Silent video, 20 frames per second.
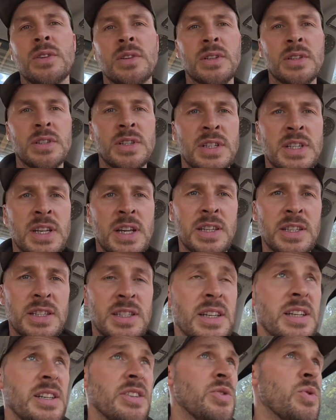As I said, the
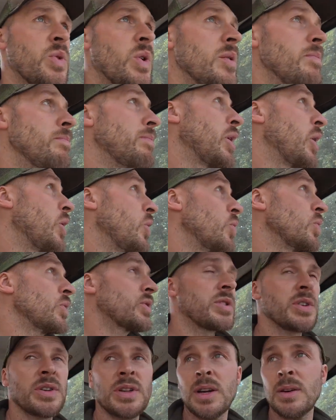seed is quite bold,
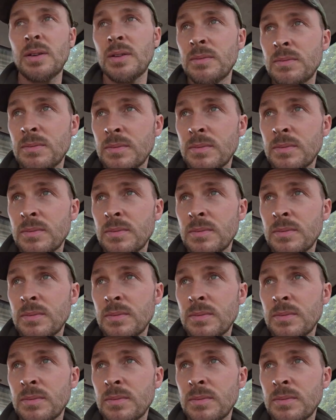so that